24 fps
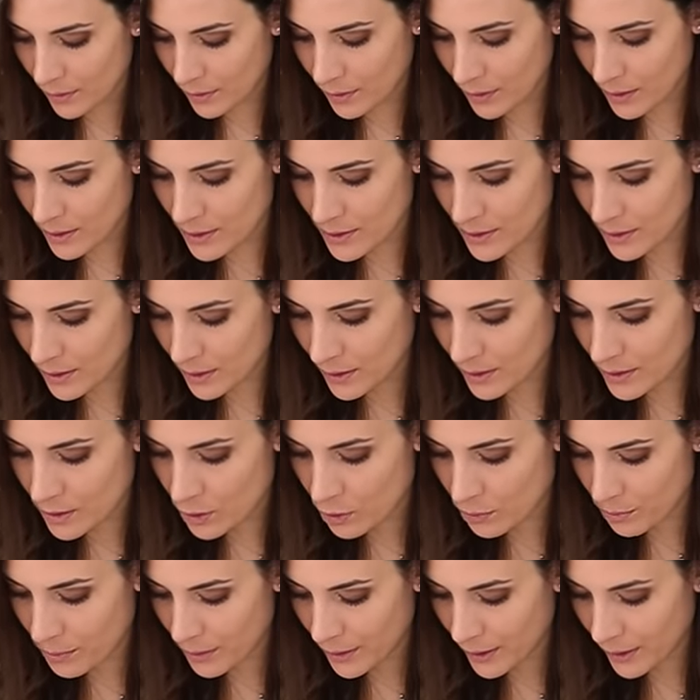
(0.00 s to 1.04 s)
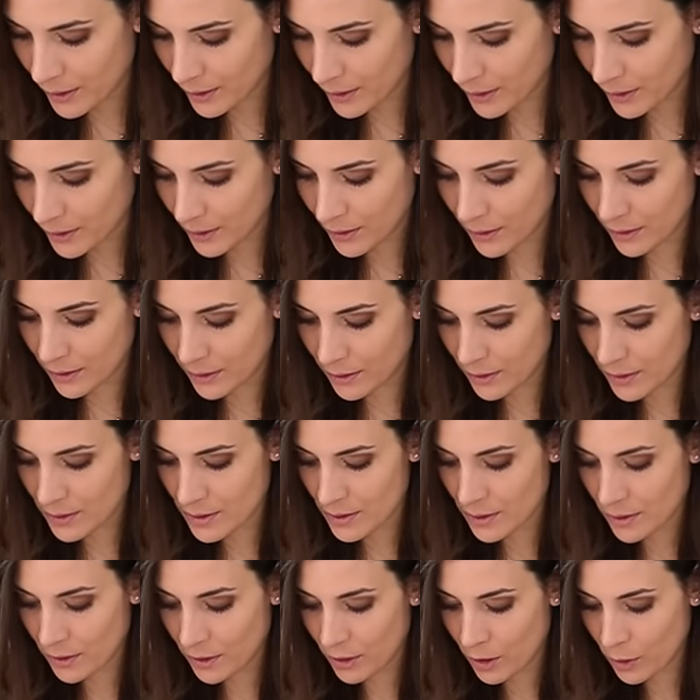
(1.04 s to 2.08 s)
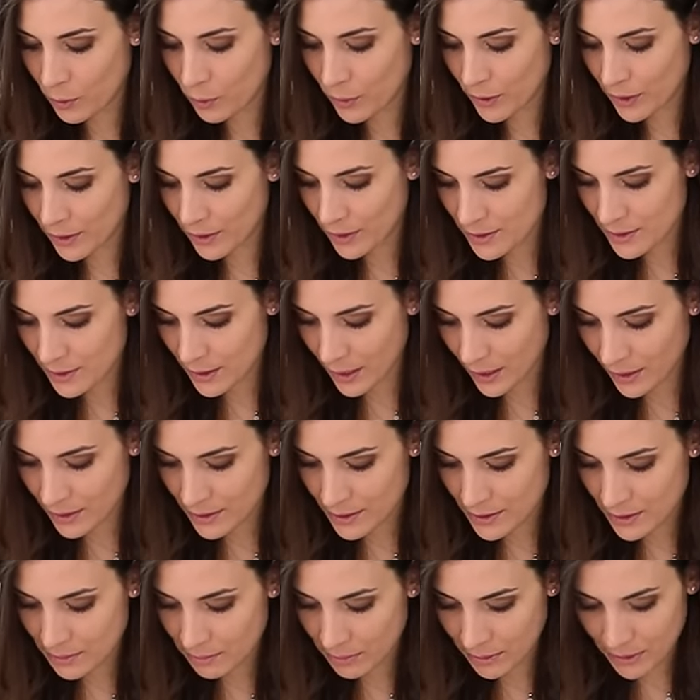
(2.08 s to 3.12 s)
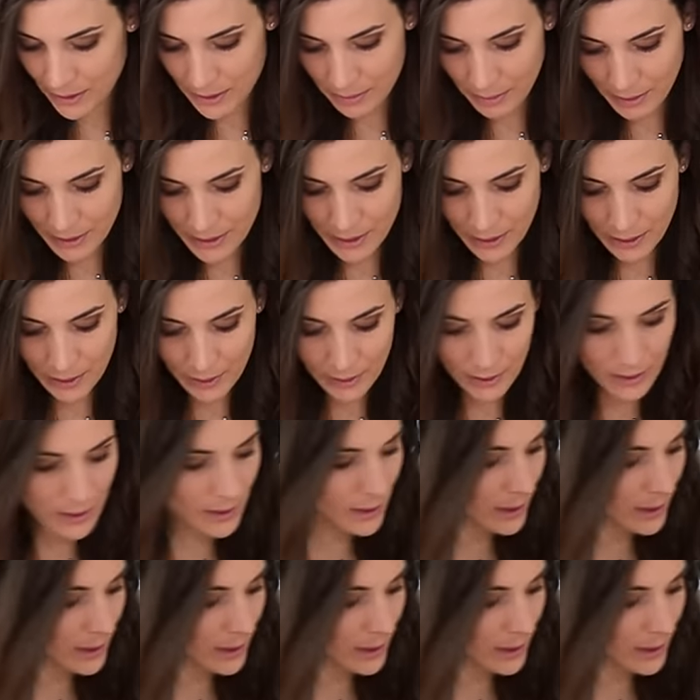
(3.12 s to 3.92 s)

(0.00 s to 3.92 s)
there's a little bit, it doesn't go in as nicely, but it's basically the